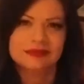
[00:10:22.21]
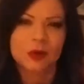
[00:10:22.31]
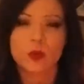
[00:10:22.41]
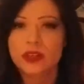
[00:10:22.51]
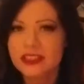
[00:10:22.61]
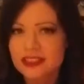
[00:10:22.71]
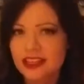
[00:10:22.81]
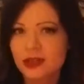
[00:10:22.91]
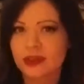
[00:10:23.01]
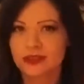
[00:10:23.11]
What is a
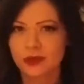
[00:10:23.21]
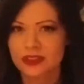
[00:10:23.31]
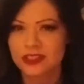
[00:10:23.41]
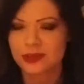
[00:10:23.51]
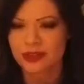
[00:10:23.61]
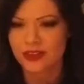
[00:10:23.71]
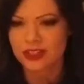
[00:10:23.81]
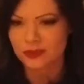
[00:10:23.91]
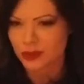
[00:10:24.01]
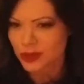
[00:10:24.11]
Queen of Wands in the reverse,
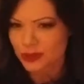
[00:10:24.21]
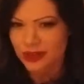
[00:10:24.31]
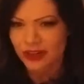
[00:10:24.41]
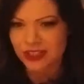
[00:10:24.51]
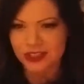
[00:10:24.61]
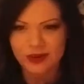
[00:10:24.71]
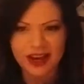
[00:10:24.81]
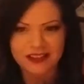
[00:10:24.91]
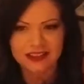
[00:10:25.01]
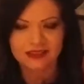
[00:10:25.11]
Moon in the reverse, you
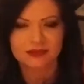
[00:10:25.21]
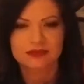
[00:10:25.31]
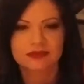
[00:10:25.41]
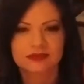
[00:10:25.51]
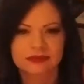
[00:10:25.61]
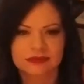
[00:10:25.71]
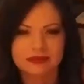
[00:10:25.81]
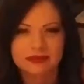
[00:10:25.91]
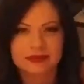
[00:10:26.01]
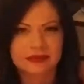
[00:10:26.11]
ask?
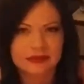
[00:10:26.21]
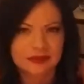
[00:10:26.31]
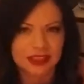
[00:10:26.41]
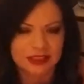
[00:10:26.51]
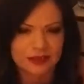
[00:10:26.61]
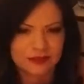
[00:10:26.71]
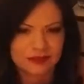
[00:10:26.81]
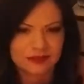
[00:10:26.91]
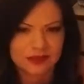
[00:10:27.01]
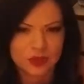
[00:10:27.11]
This.
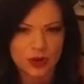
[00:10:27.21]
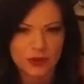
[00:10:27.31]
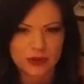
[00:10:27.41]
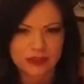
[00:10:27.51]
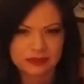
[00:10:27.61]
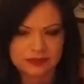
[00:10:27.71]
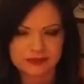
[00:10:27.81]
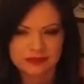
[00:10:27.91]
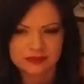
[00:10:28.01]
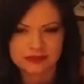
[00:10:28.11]
Drama queen.
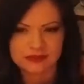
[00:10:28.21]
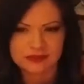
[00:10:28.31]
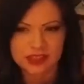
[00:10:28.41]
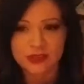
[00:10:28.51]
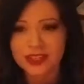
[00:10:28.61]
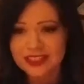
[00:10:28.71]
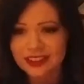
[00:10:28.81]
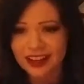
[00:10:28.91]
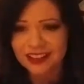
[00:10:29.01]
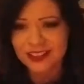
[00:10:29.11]
Raise your
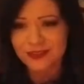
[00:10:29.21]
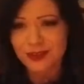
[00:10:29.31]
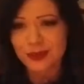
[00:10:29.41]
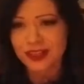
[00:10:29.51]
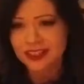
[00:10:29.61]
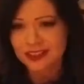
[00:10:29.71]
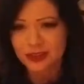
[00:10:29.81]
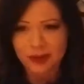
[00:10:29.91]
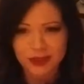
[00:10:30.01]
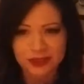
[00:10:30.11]
hand if you like
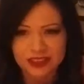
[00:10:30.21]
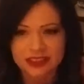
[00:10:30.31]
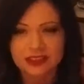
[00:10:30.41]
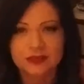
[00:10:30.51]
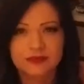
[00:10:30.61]
drama queens.